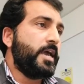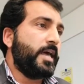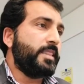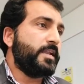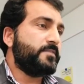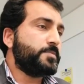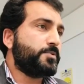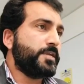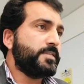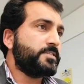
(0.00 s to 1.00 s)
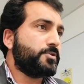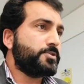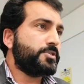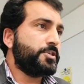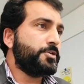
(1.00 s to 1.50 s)
And then I was putting this
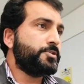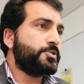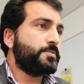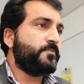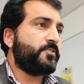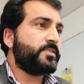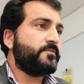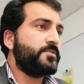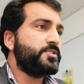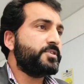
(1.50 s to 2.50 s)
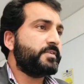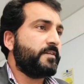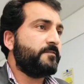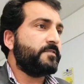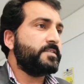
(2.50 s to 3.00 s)
onto the YouTube for the future
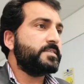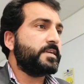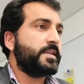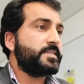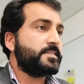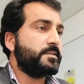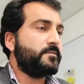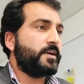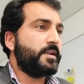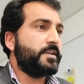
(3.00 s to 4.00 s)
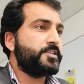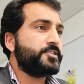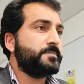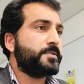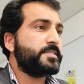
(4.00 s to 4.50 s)
reference and external
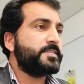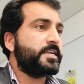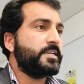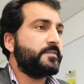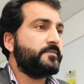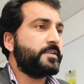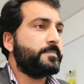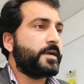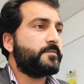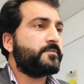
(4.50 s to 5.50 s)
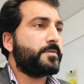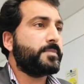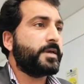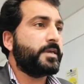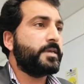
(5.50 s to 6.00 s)
validation, plus getting a feedback from
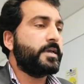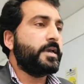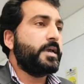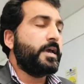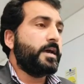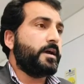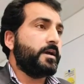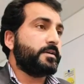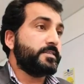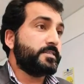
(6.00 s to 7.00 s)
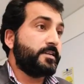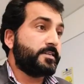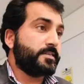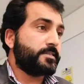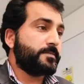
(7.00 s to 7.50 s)
my
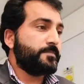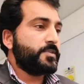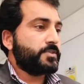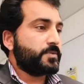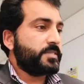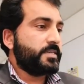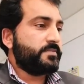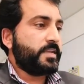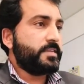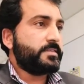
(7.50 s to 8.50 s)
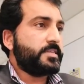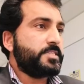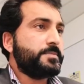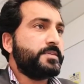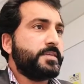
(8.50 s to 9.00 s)
consultants. So it was a great
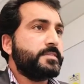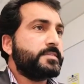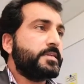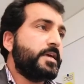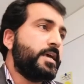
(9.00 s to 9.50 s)
experience.